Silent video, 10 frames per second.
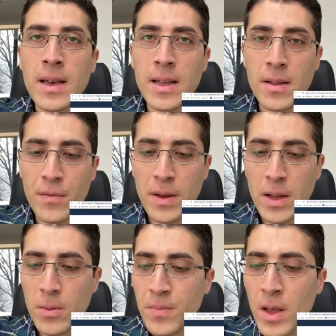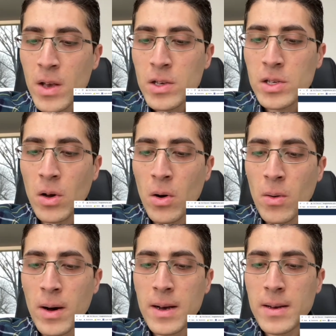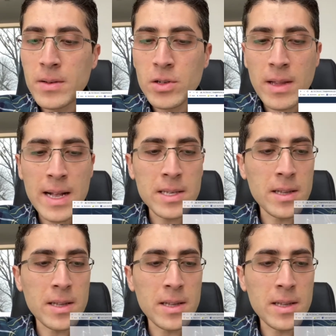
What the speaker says: in the video. So that's the